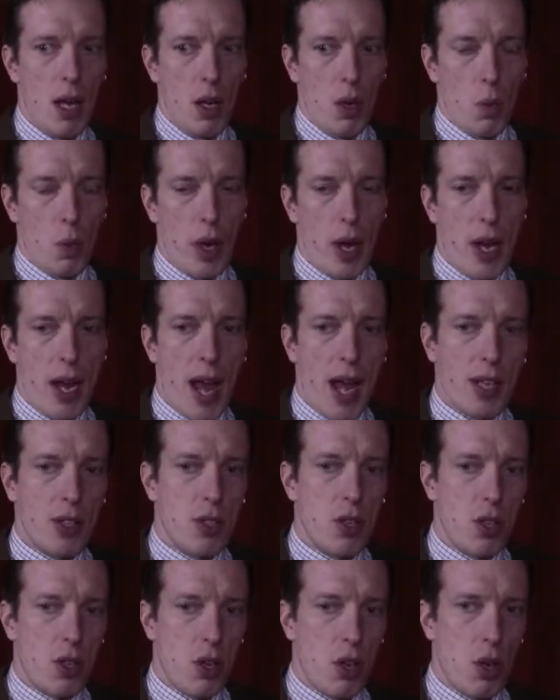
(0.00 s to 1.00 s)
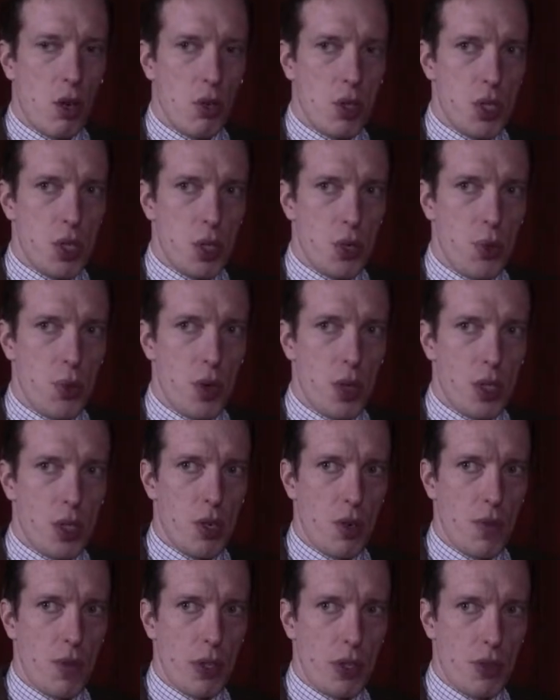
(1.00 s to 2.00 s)
when an actor goes through a
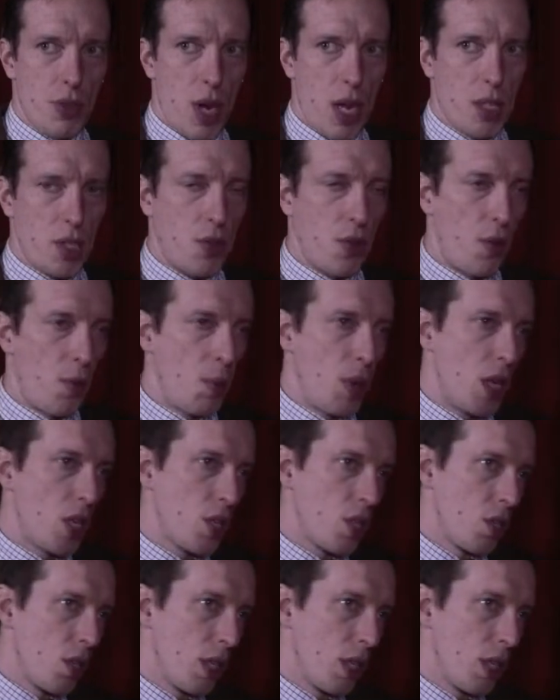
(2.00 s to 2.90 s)
of a transformation,